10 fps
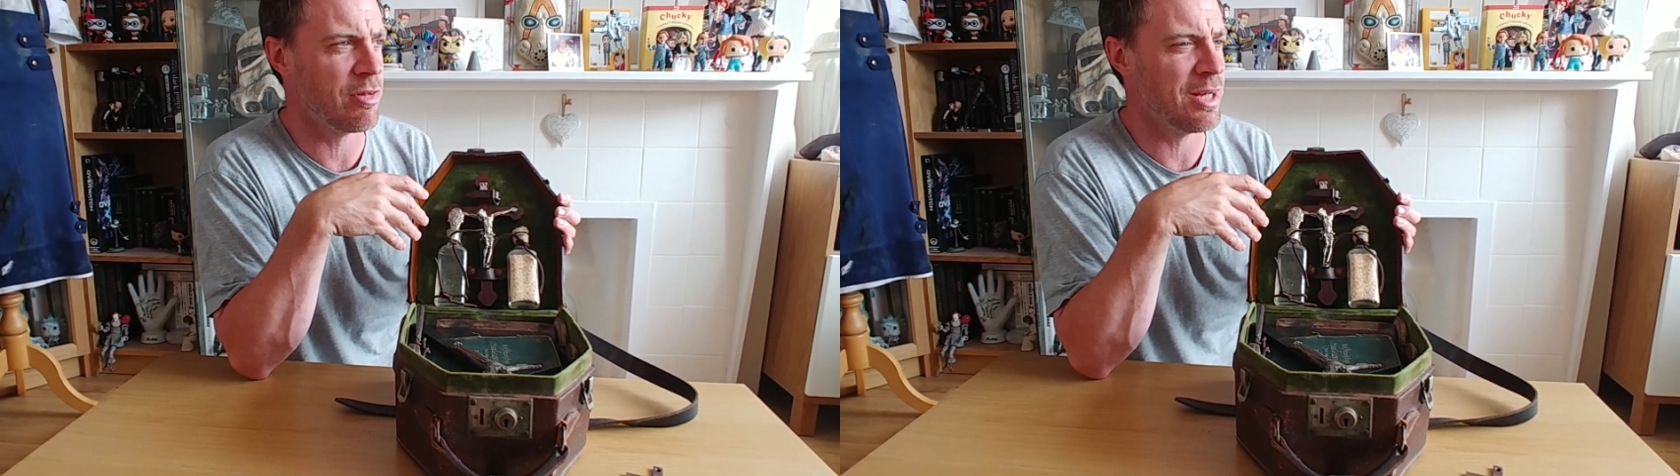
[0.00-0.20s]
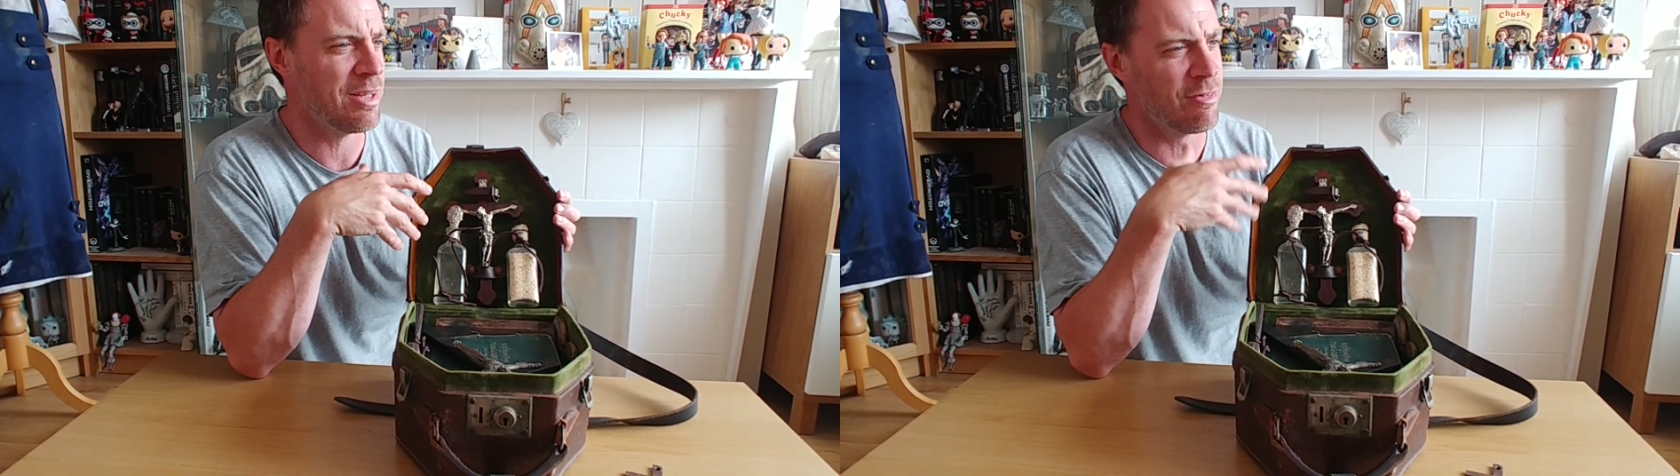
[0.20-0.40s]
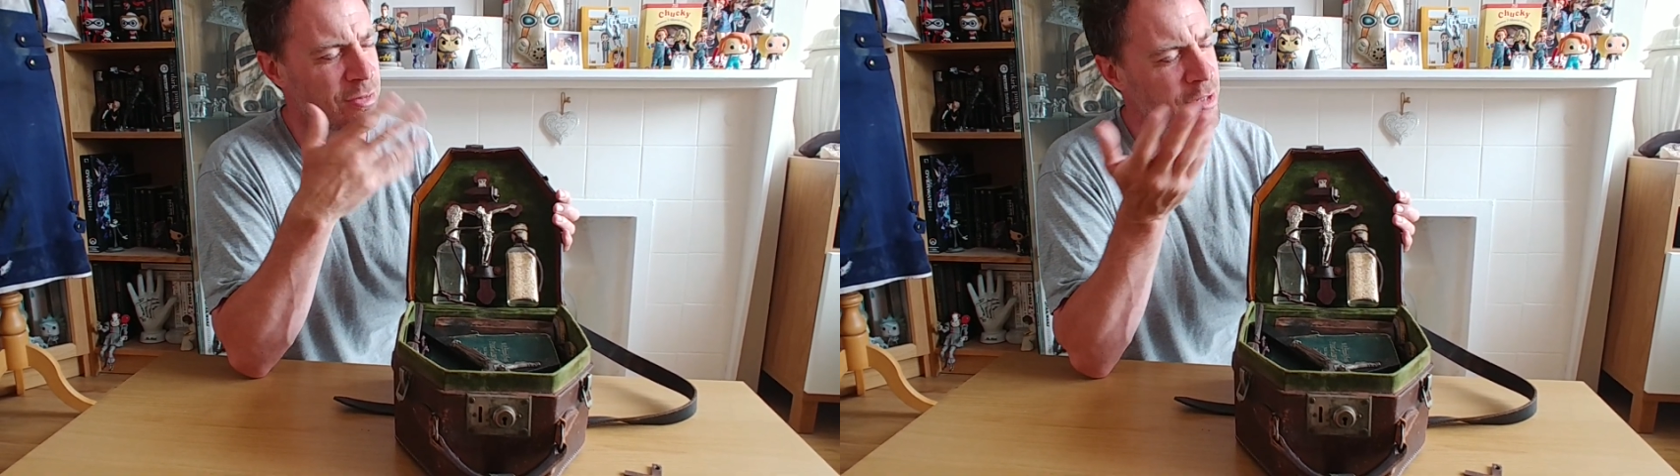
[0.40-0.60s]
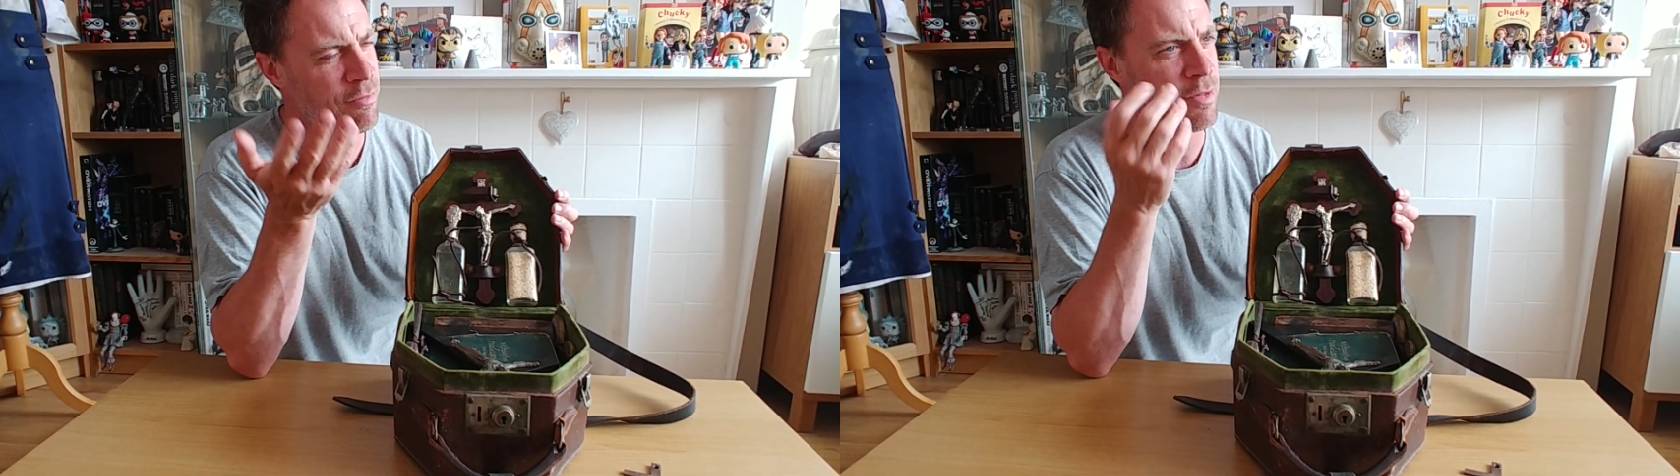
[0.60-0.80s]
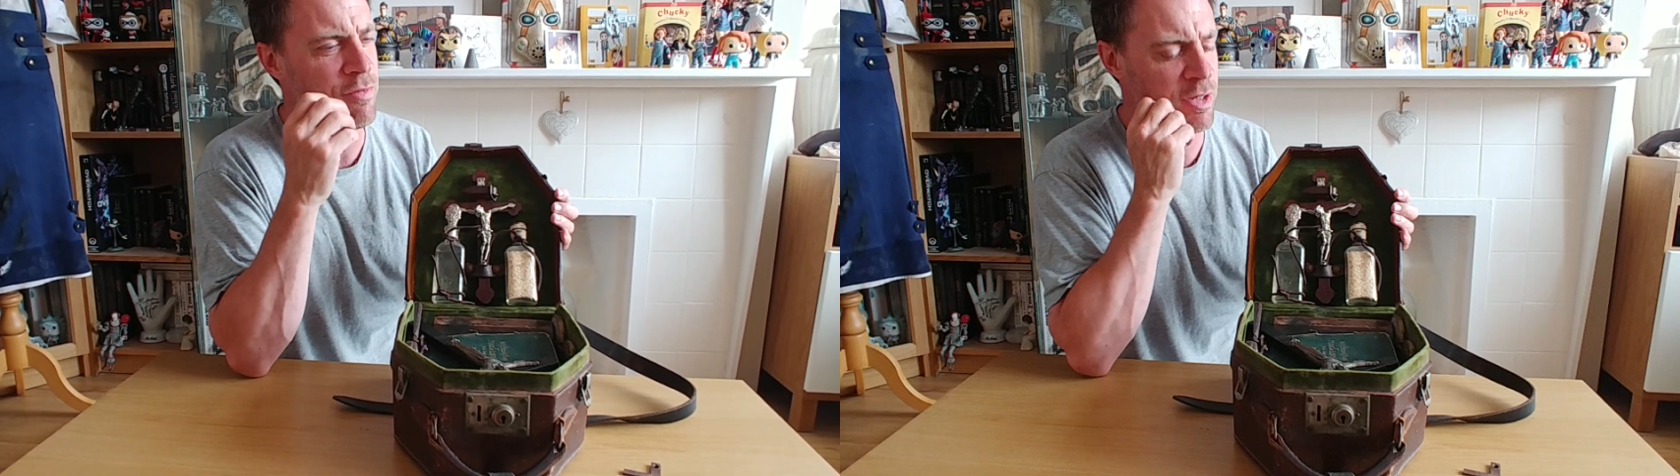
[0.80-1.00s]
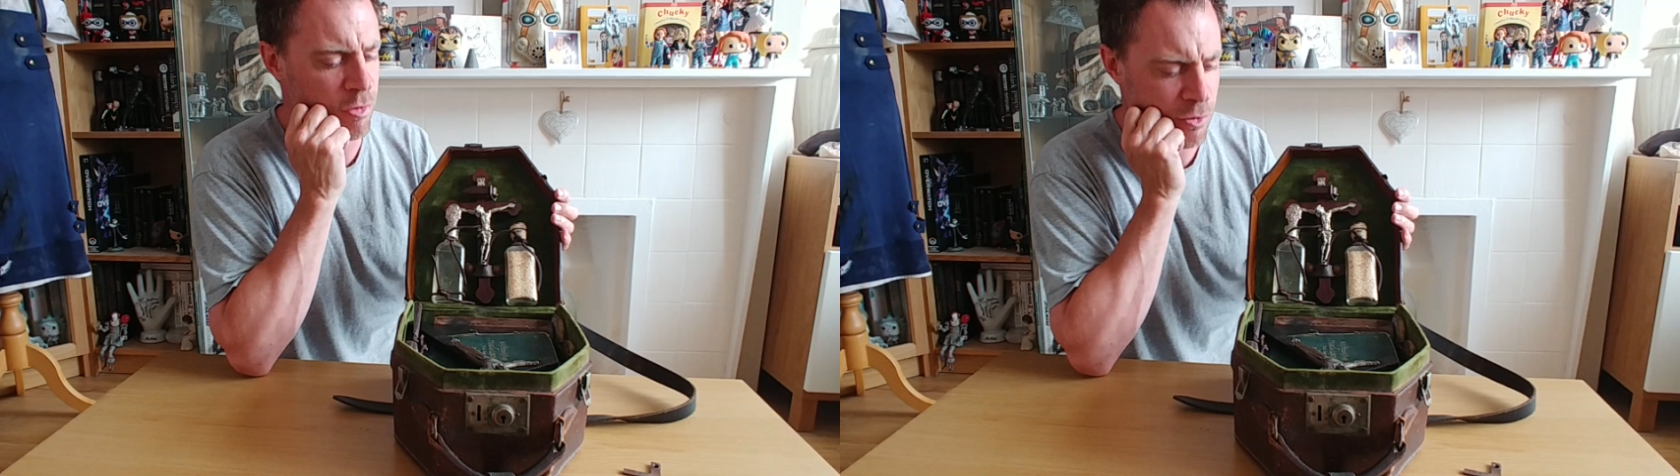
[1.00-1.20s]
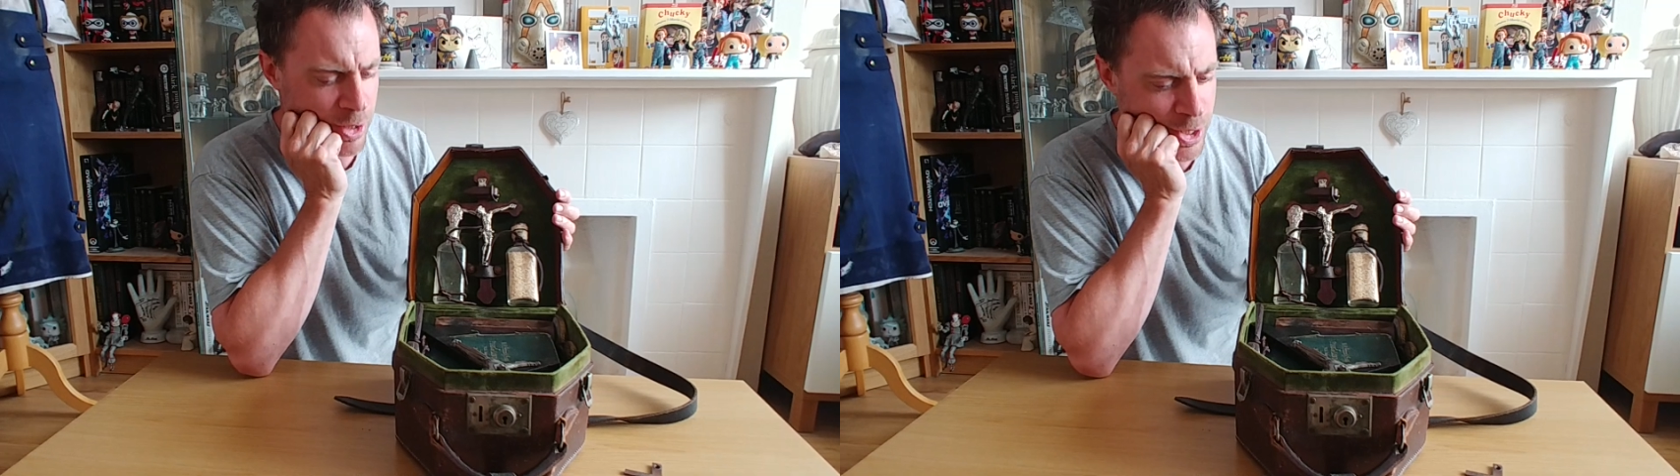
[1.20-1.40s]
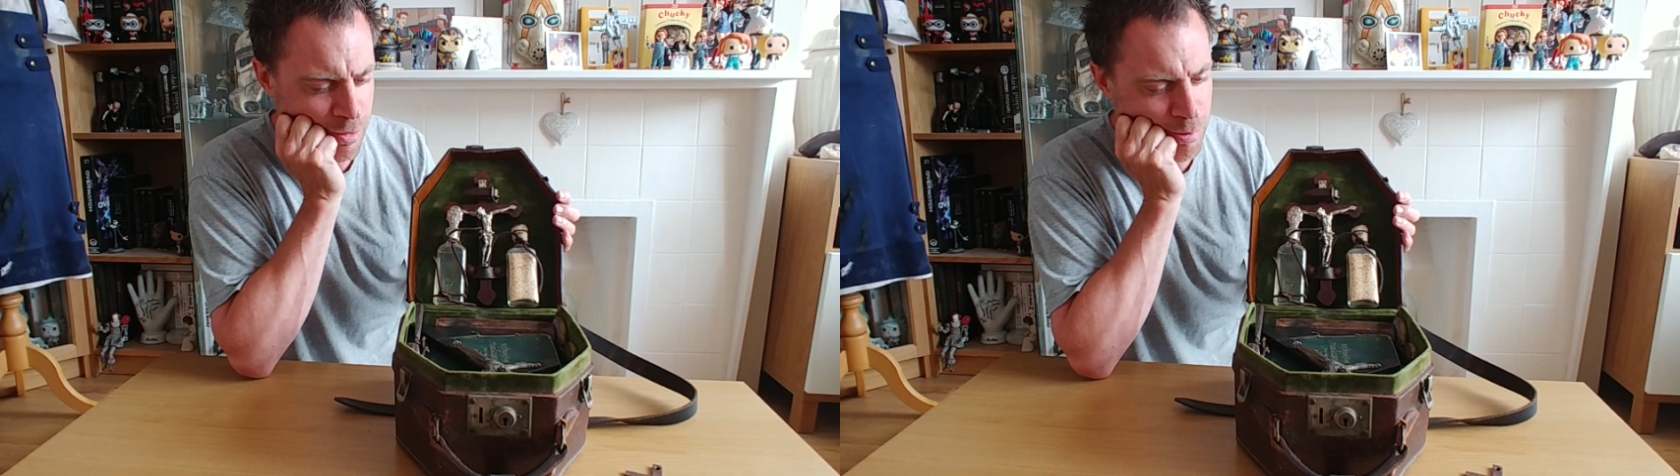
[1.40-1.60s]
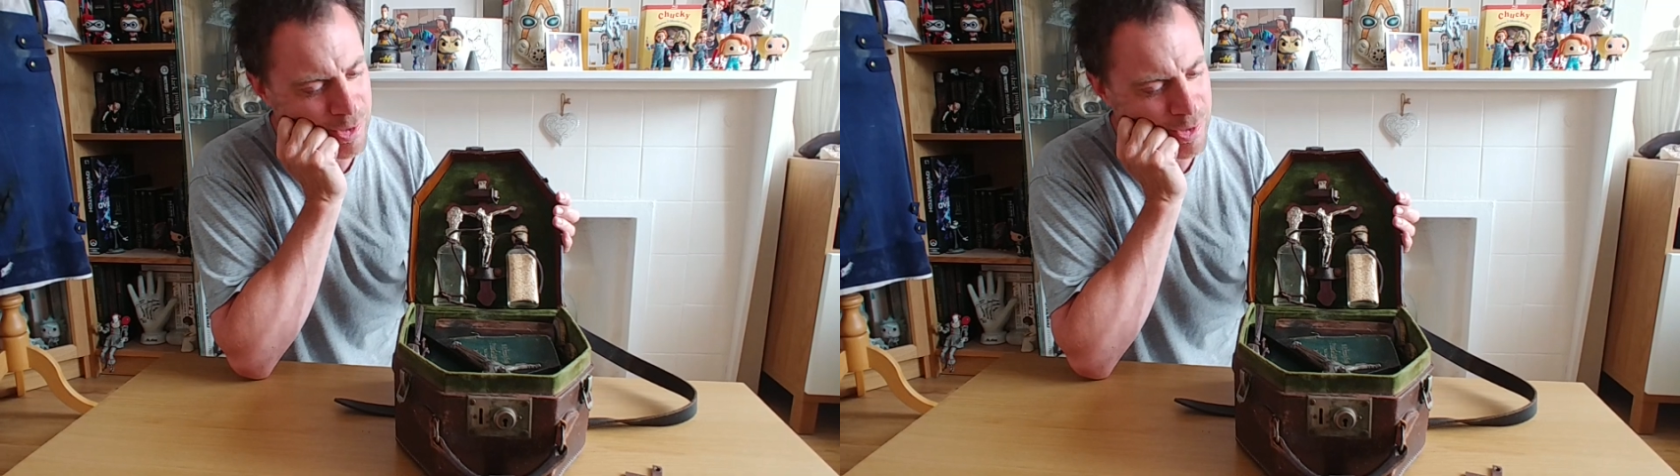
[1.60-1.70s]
case from the Victorian era.